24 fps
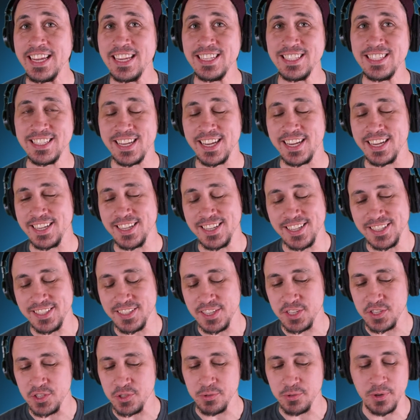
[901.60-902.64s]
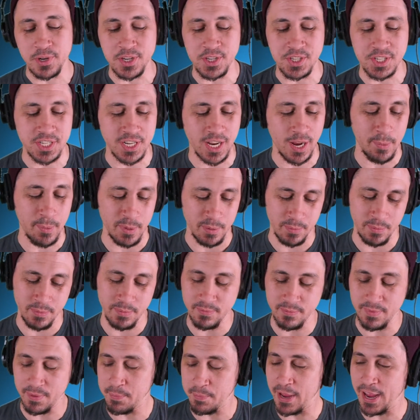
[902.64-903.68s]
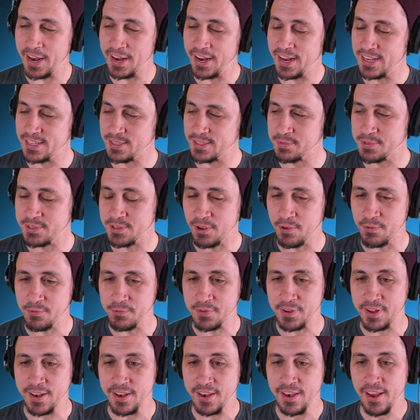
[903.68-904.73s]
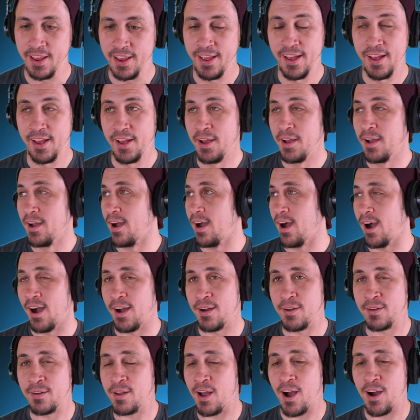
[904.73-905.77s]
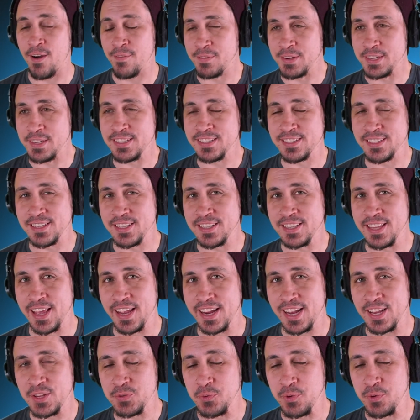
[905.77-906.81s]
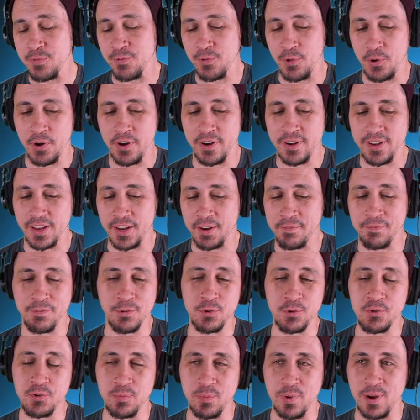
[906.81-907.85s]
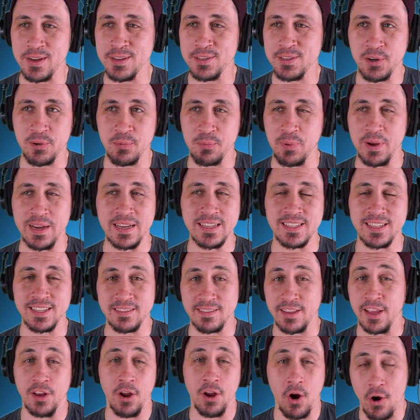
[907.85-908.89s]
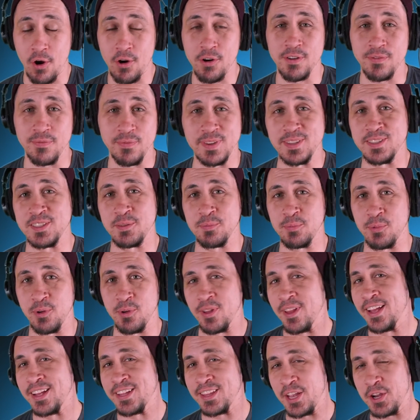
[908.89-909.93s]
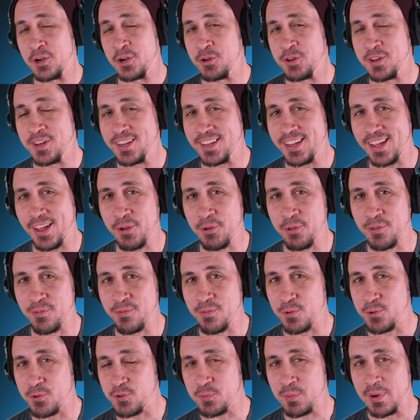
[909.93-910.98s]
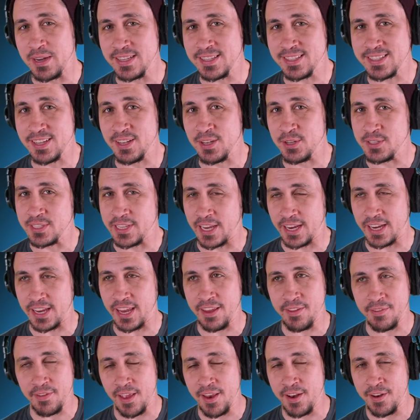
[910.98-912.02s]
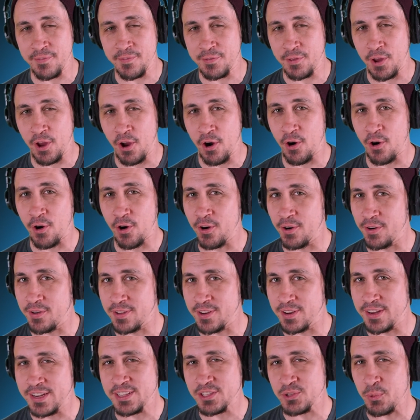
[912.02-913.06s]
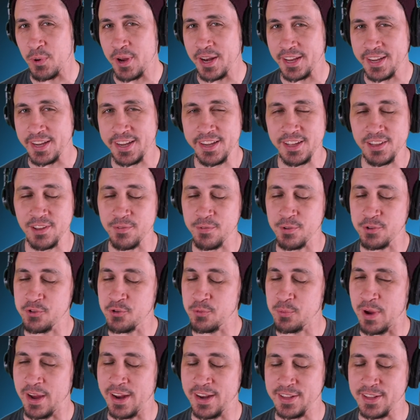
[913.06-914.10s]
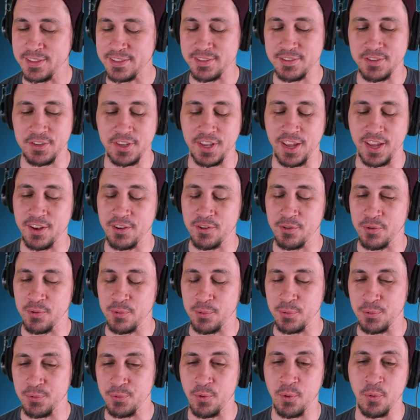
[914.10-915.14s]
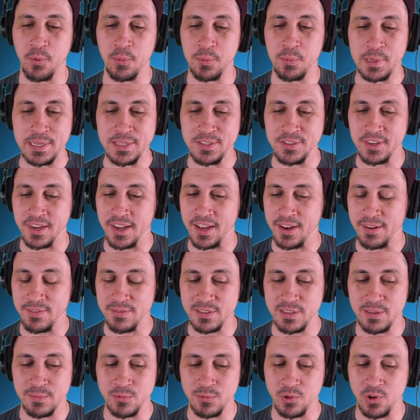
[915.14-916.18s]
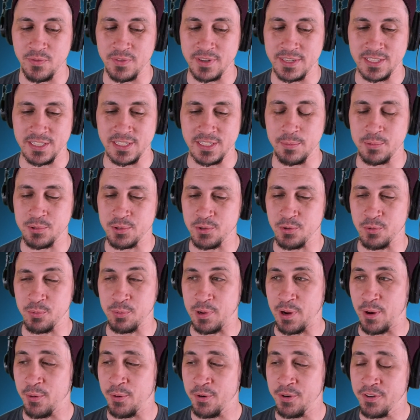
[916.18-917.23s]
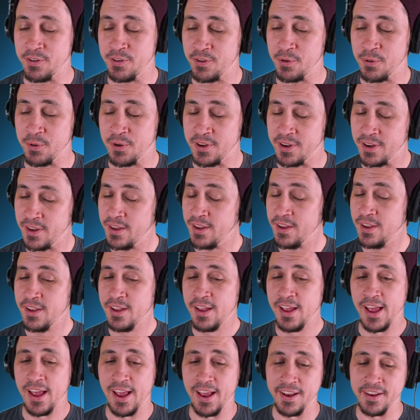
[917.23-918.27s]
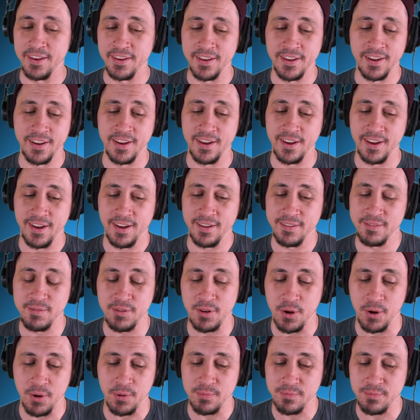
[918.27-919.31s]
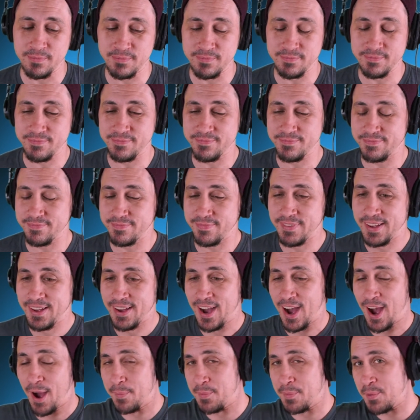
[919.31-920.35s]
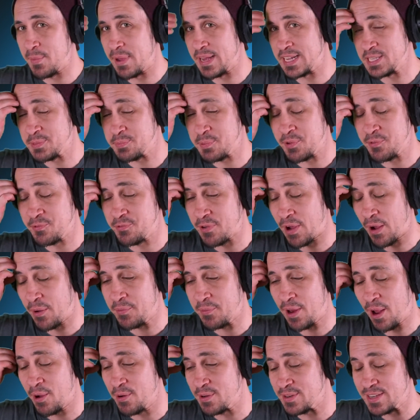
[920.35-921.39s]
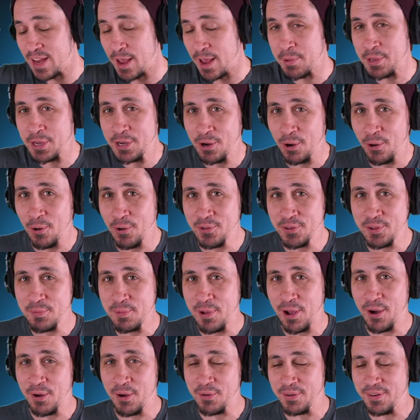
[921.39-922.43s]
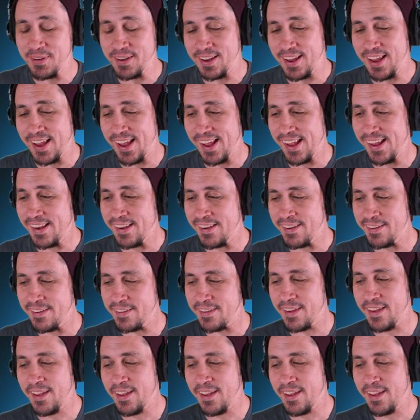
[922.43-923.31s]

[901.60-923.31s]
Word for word: situation Omni-Man has himself in. obviously, like, as we've learned, like, Viltrumites are basic. They are invincible. Like, they couldn't kill the Viltrumite cells. Like, and if they are, there is a way to kill a Viltrumite. It's, you can't do it with normal means. You gotta have some sort of exceptional power to do it. And, you know, Omni-Man's been found out. Debbie called him out. And